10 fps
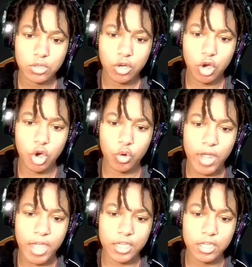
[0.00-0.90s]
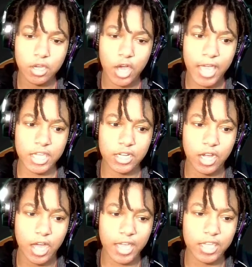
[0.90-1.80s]
Oh, heck,
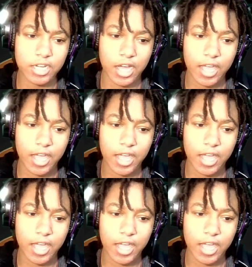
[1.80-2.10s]
heckina, heckina,